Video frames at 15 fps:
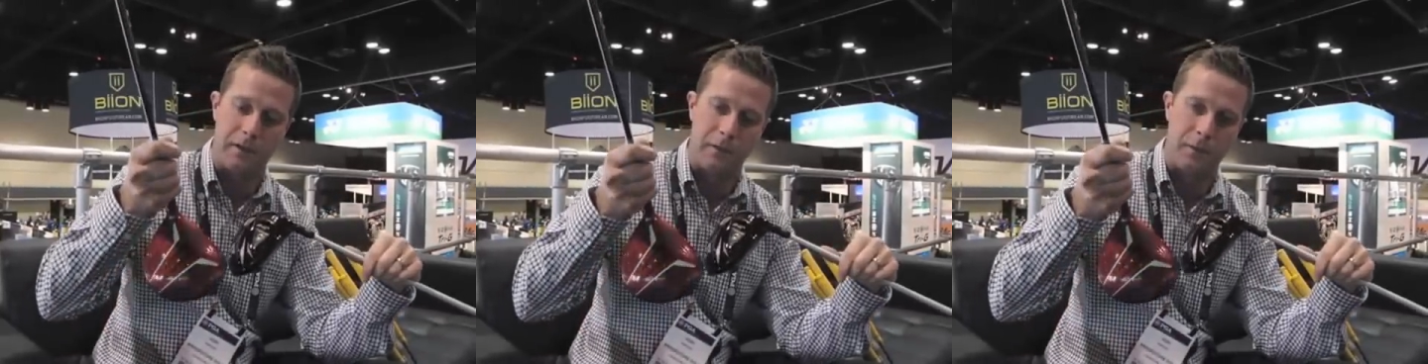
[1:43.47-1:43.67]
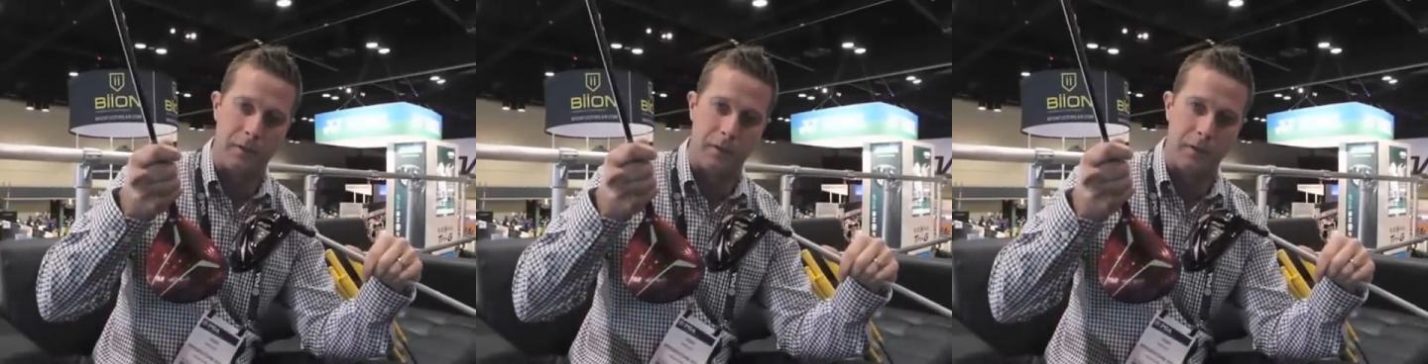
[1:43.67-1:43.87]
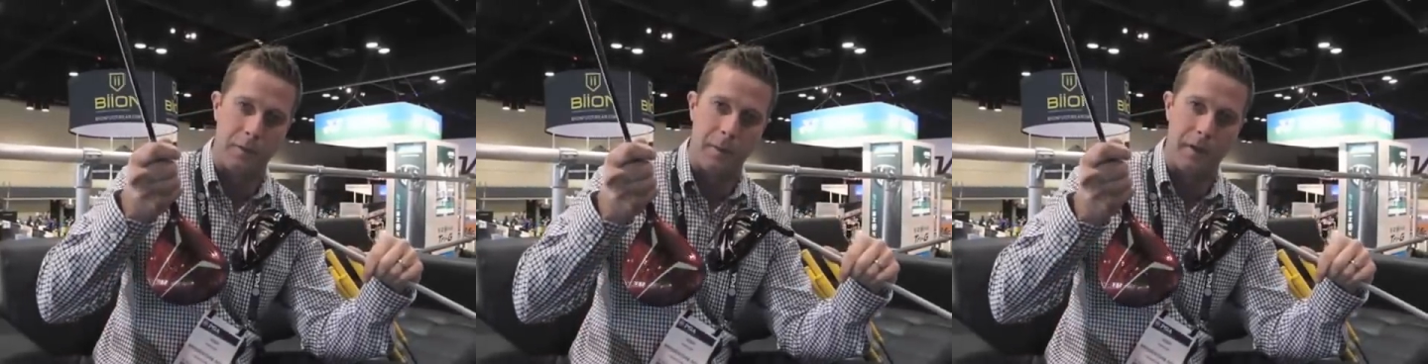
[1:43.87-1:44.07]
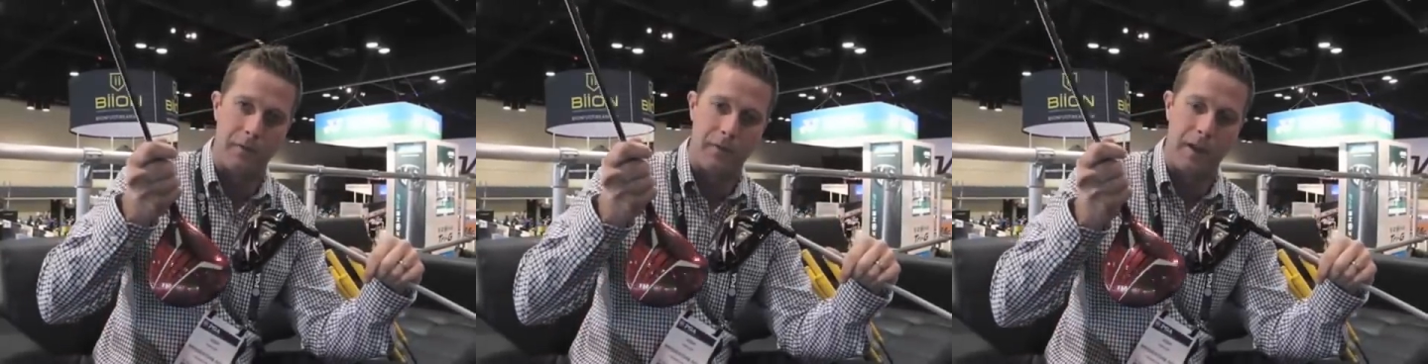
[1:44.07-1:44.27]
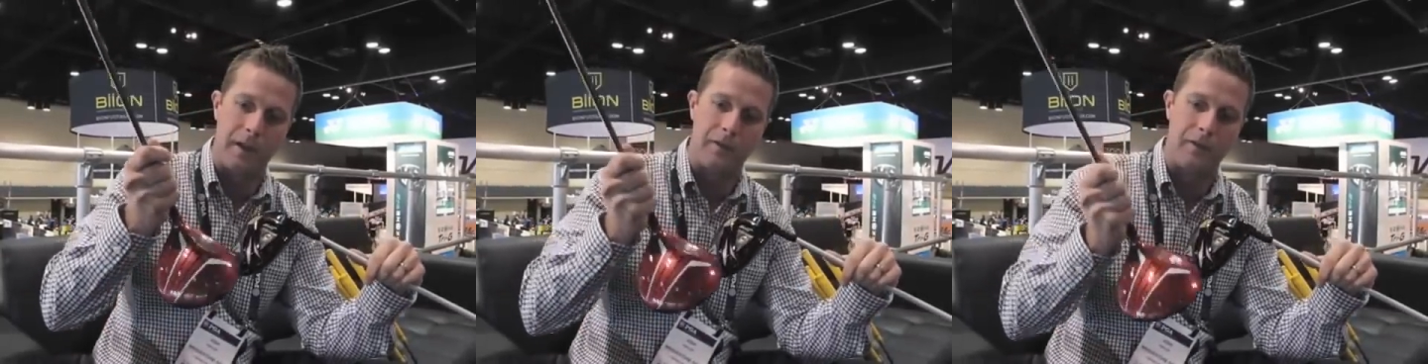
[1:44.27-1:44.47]
This one's a little bit
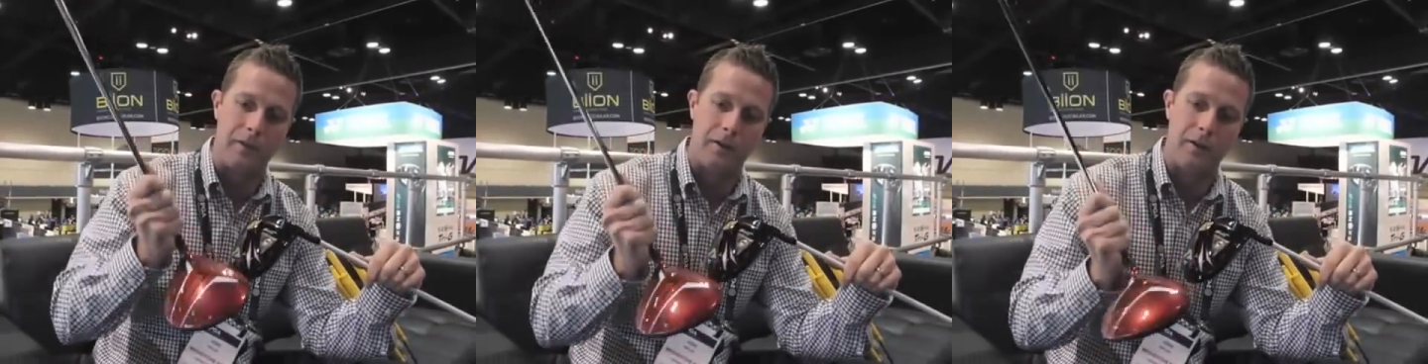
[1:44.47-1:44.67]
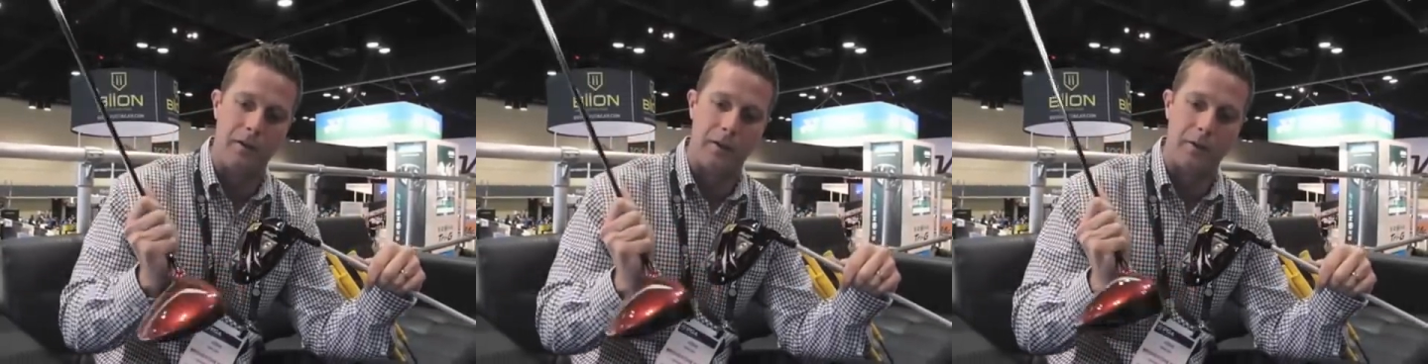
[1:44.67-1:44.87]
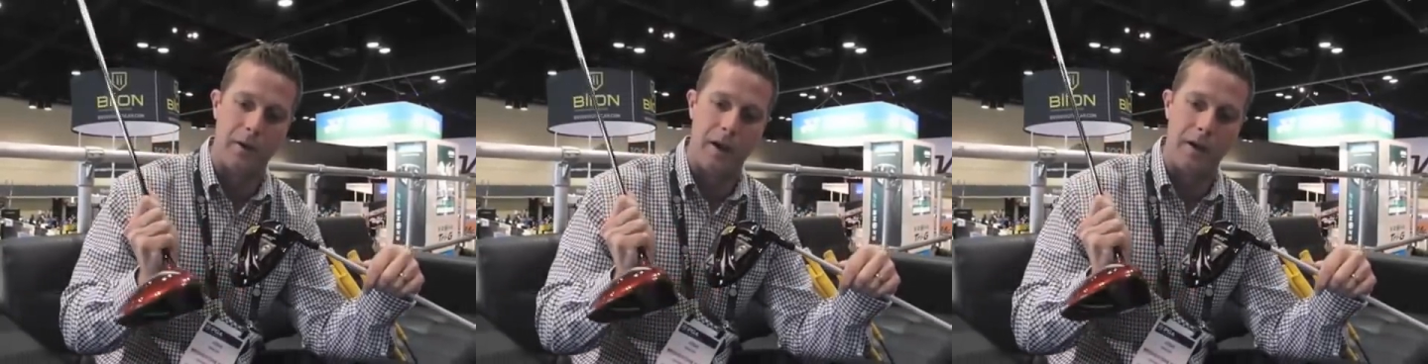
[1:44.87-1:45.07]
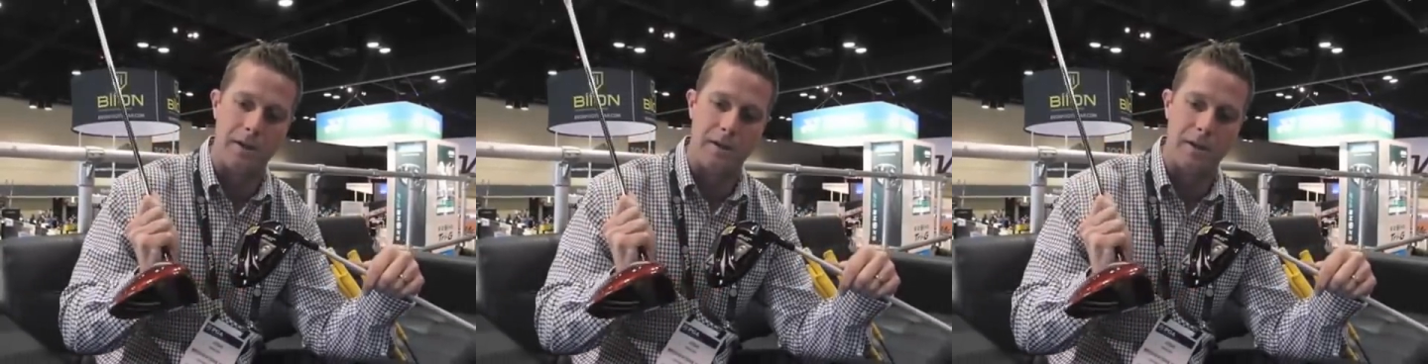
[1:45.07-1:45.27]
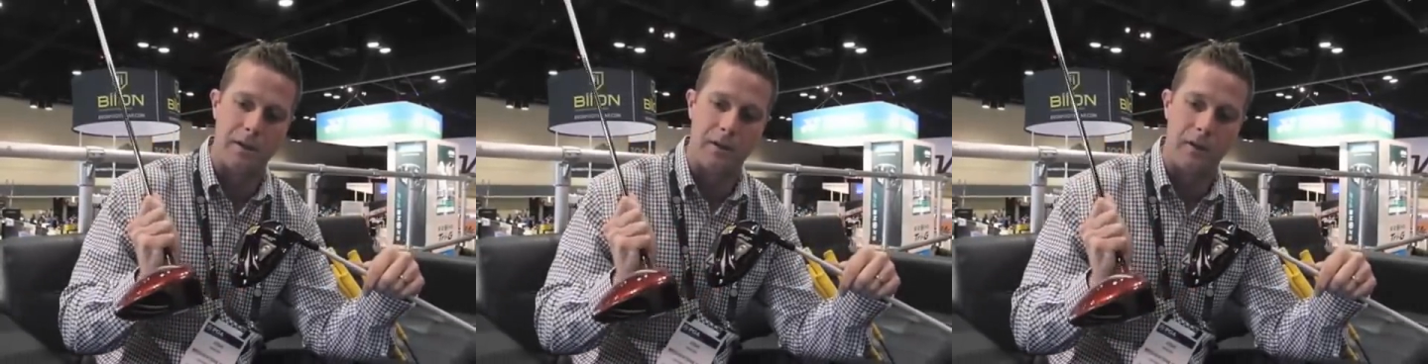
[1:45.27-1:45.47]
fancier on the crown,
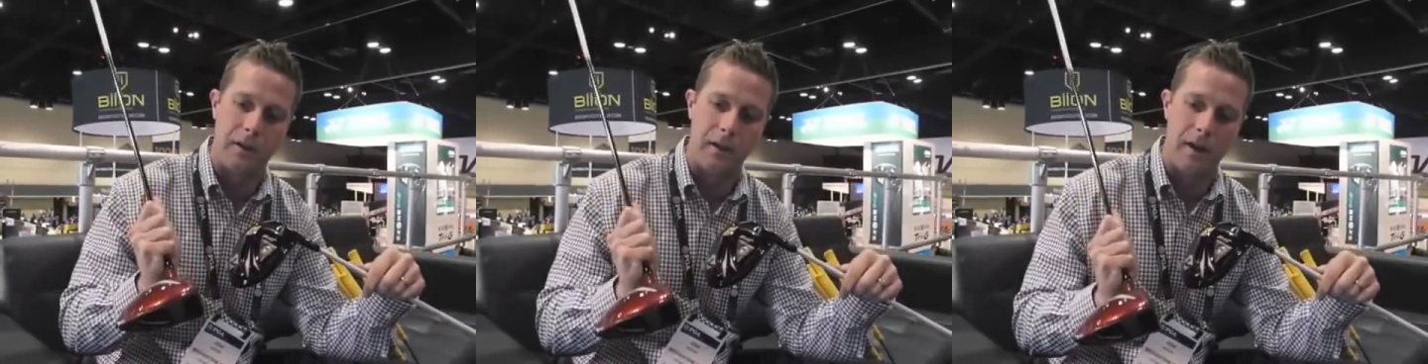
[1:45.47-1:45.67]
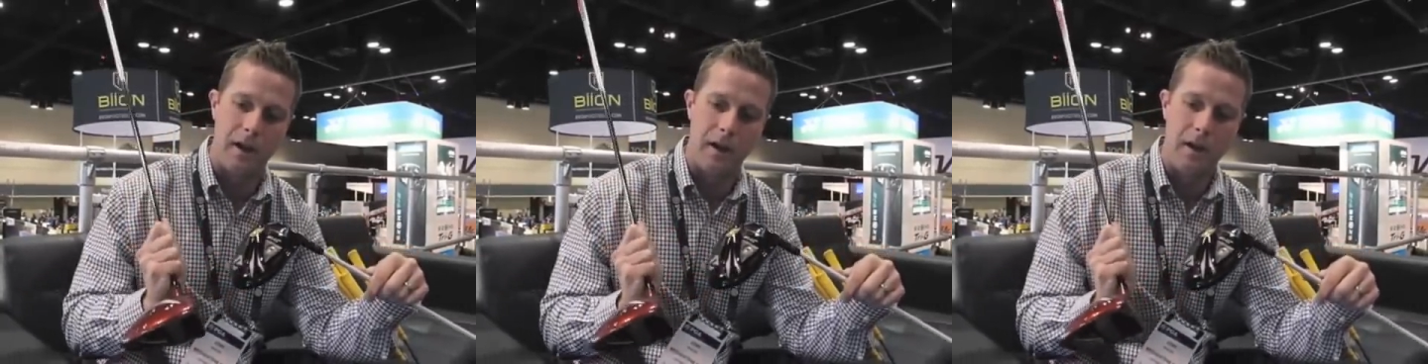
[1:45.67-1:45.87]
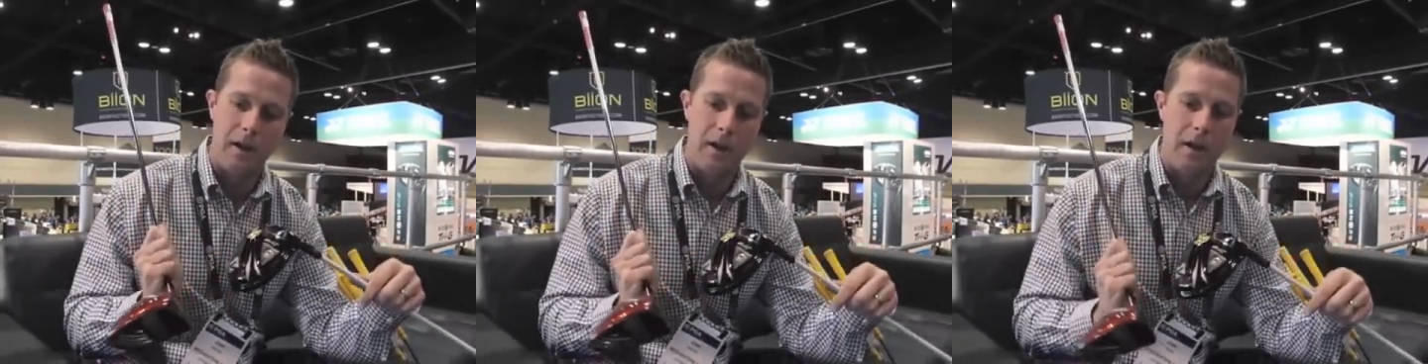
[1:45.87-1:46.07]
as you can see there.